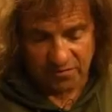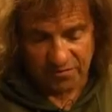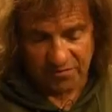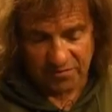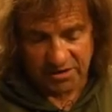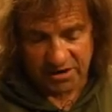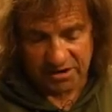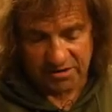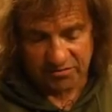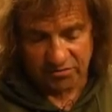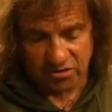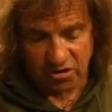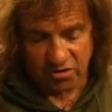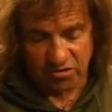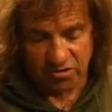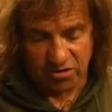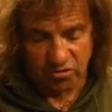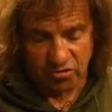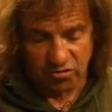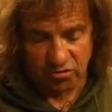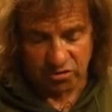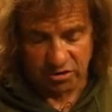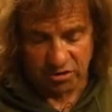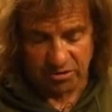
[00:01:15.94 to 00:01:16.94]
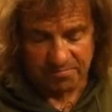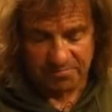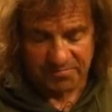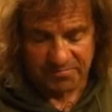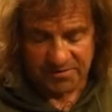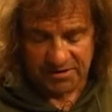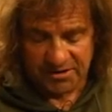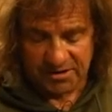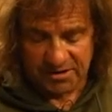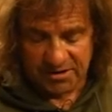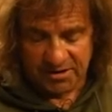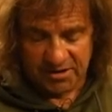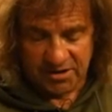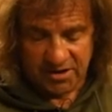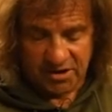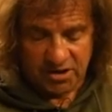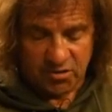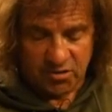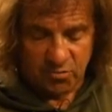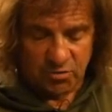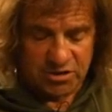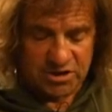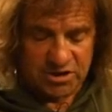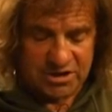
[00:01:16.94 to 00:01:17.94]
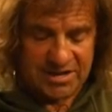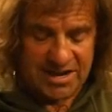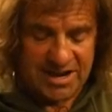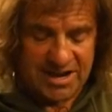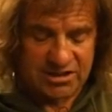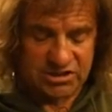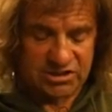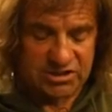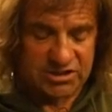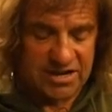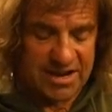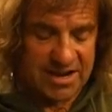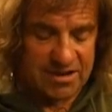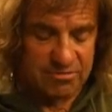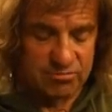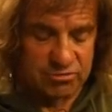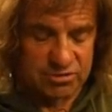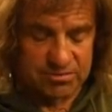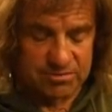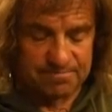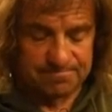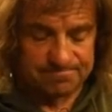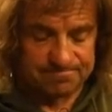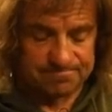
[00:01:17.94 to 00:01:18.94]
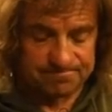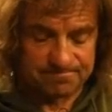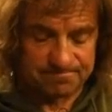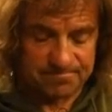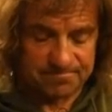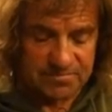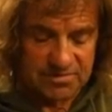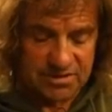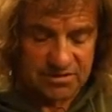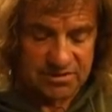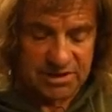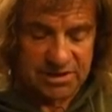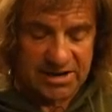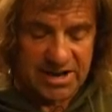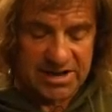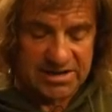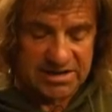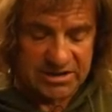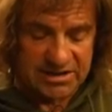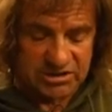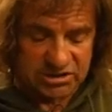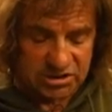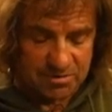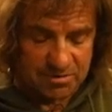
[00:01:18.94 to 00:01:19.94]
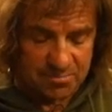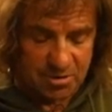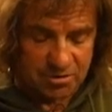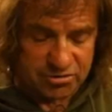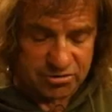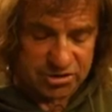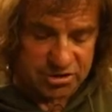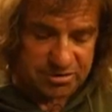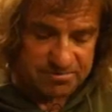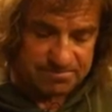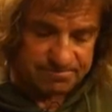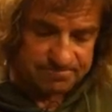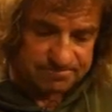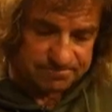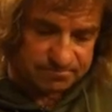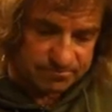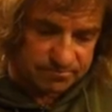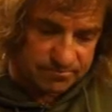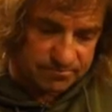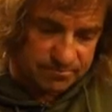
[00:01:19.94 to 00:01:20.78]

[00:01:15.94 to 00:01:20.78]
off and I've got the hook. When you cast out, the lead hits the bottom,